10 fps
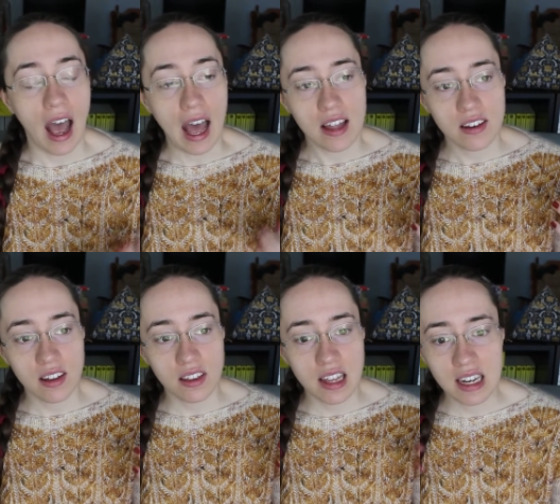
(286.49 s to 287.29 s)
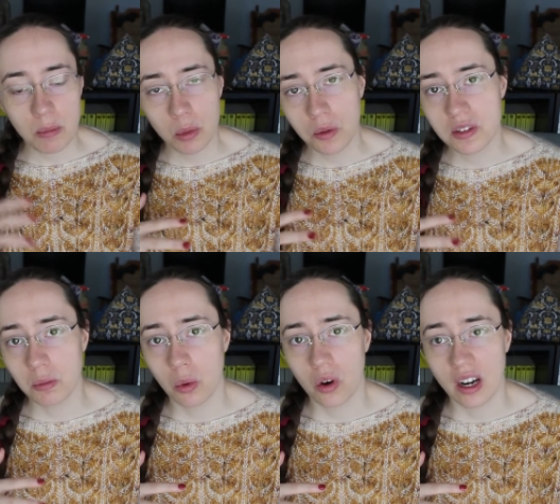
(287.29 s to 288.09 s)
and then it moves
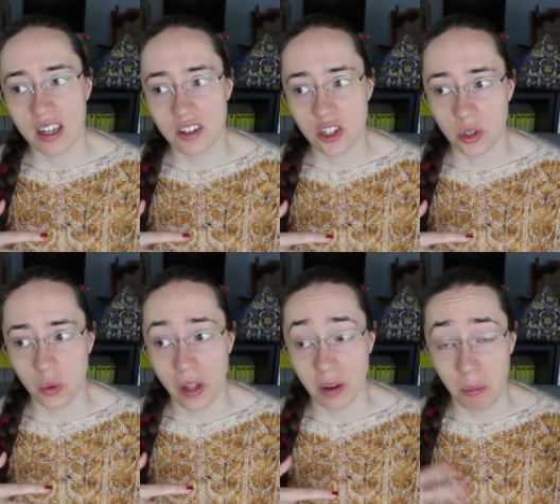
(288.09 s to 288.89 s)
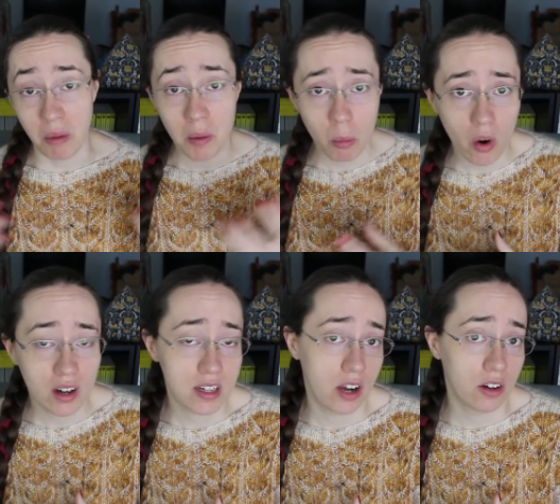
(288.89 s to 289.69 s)
more into like
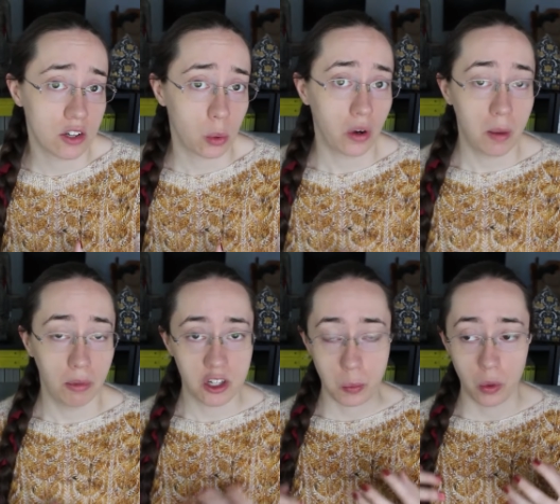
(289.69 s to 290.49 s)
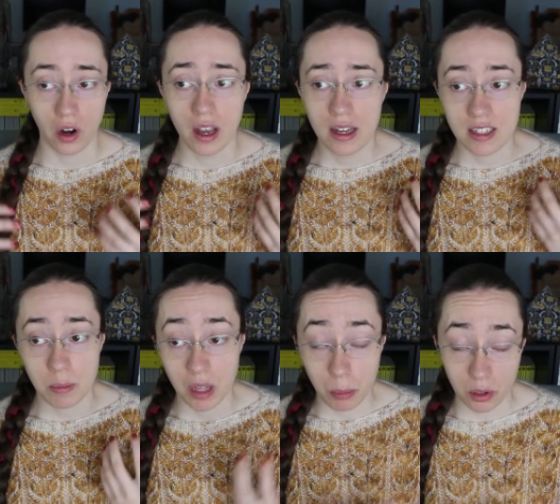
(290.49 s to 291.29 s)
memoir territory, much more
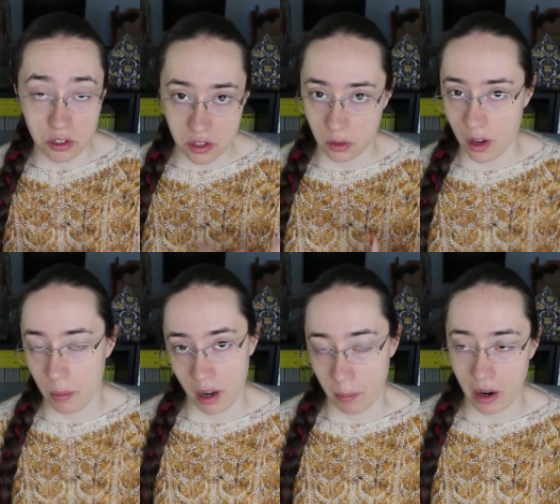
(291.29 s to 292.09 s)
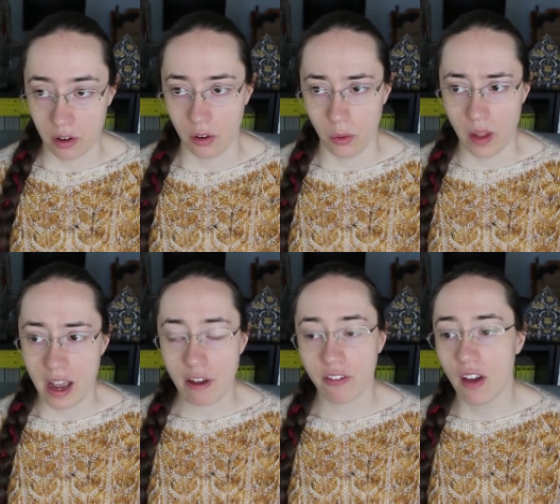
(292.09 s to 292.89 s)
deeply personal about her
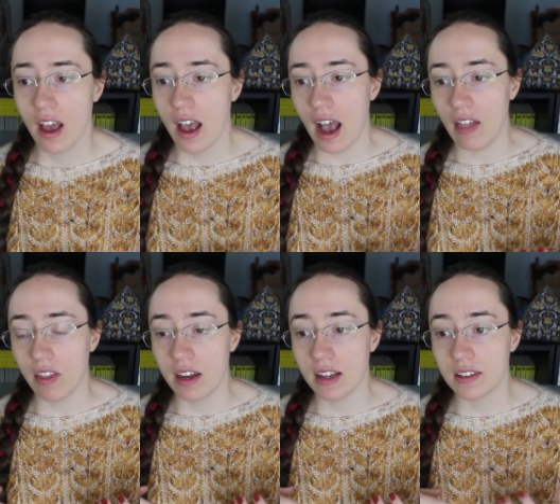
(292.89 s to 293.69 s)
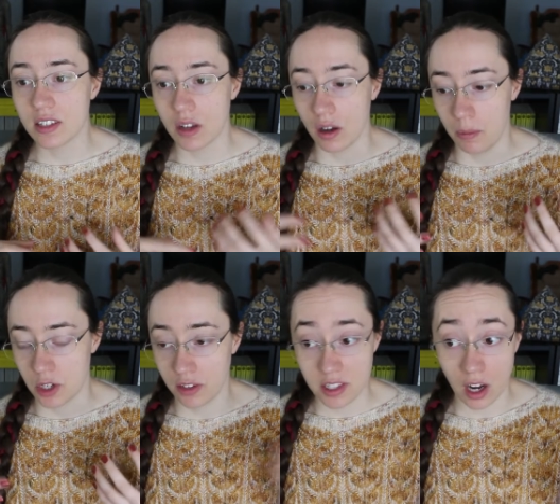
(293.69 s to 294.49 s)
life. And then it
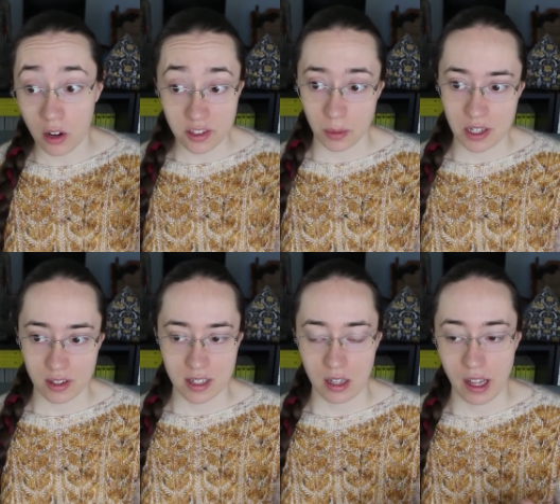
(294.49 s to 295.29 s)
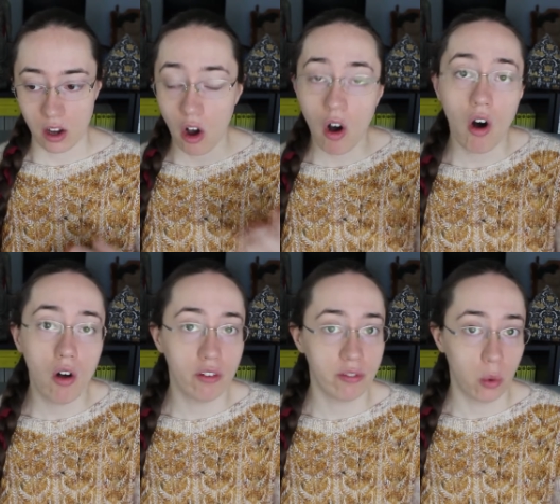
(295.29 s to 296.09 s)
turns also into this kind of like
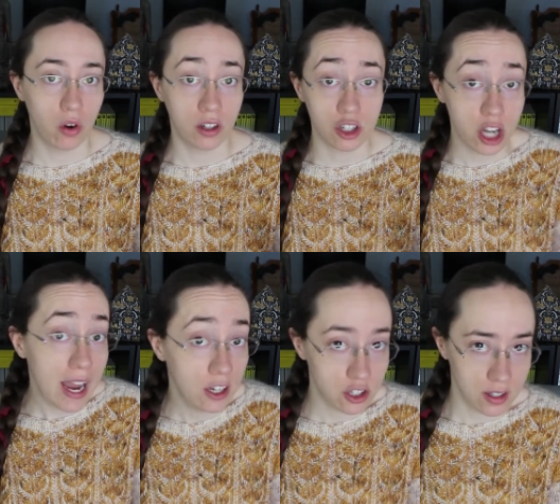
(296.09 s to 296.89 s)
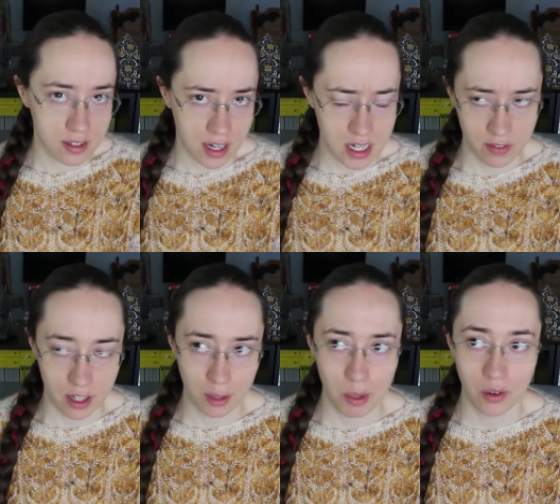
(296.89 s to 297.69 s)
call for change in the
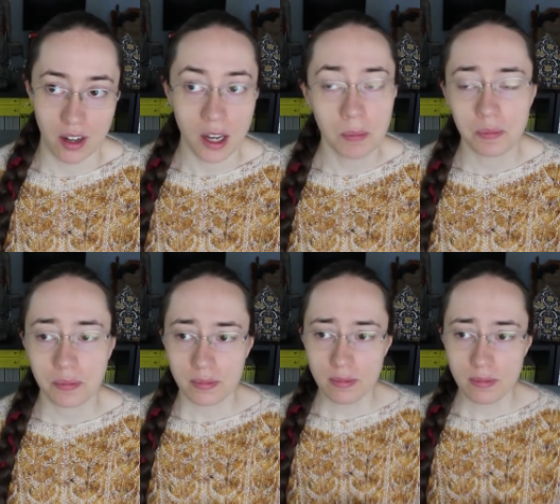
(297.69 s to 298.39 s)
scientific community.